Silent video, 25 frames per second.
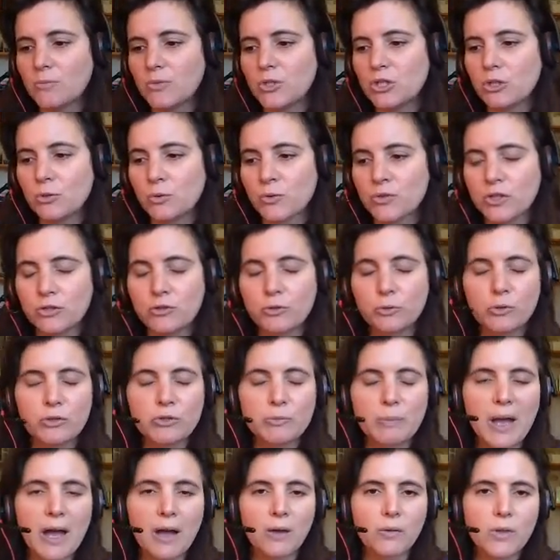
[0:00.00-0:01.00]
She also
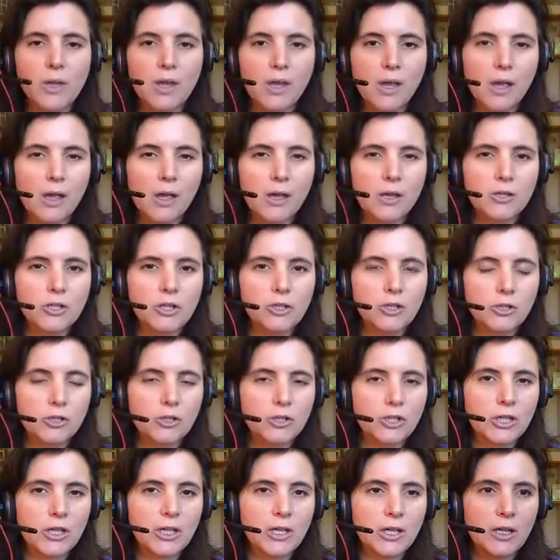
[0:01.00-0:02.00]
talks about
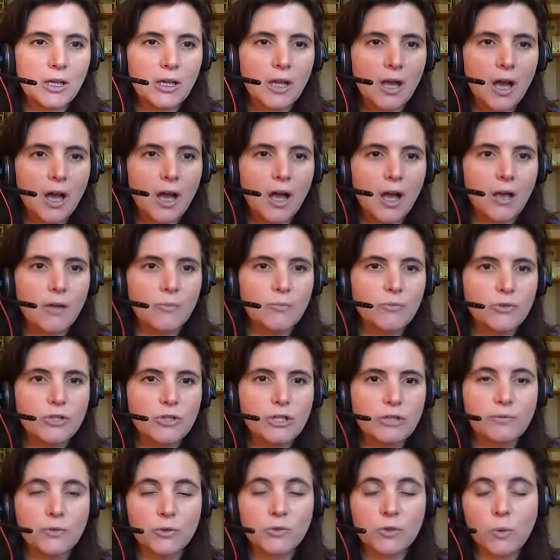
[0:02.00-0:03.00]
she
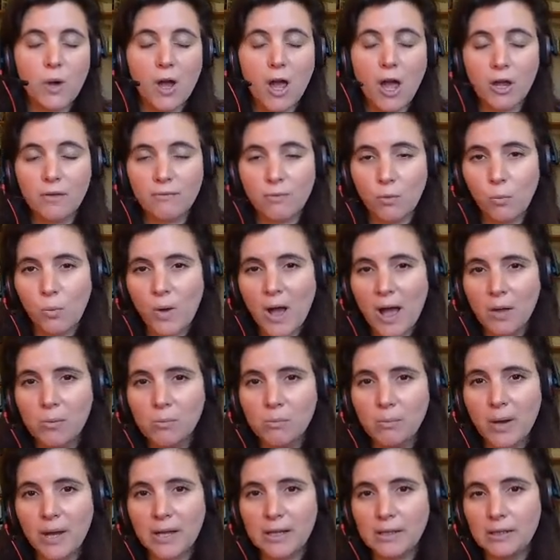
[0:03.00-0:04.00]
feels quite
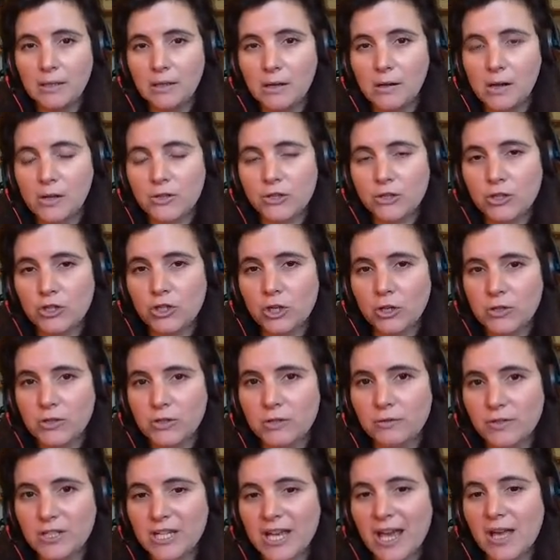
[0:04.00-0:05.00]
overwhelmed by large
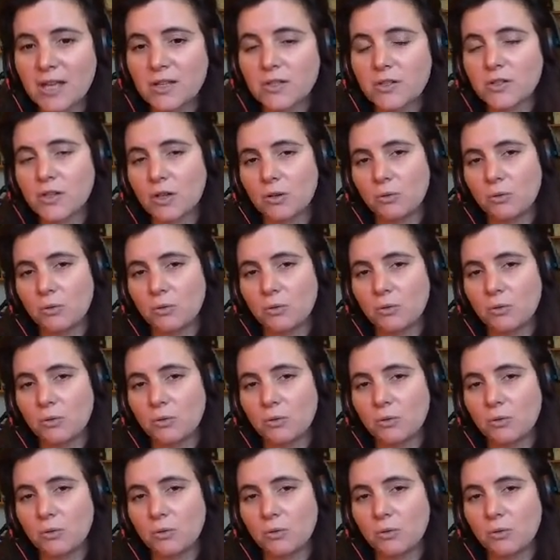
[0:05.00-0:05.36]
chunks of text.